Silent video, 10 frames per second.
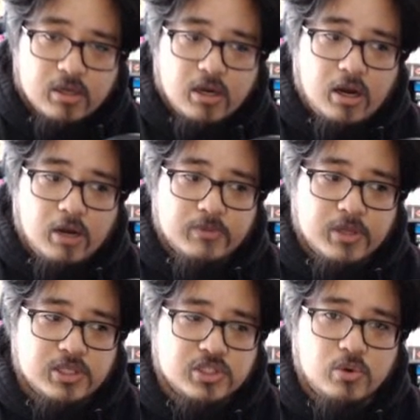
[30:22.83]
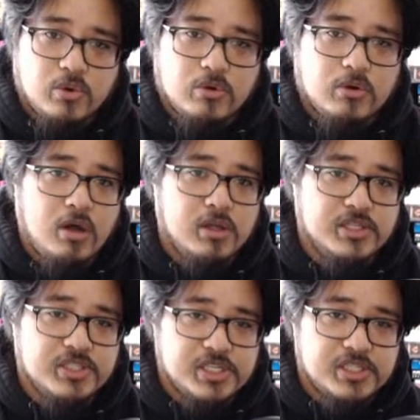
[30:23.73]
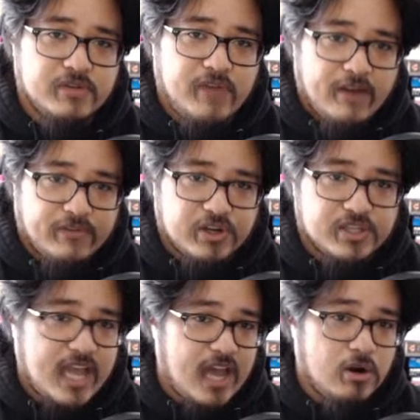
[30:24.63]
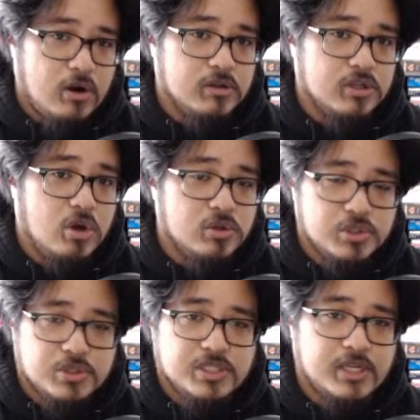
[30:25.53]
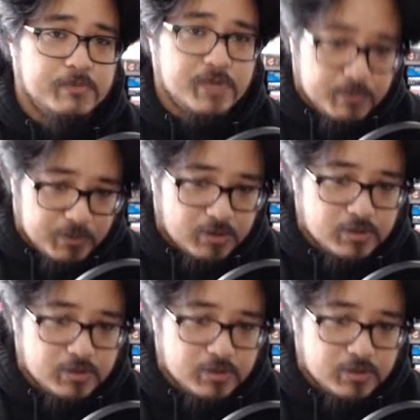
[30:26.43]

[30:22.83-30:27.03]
the historical colonization of Africa has had on cultures and people.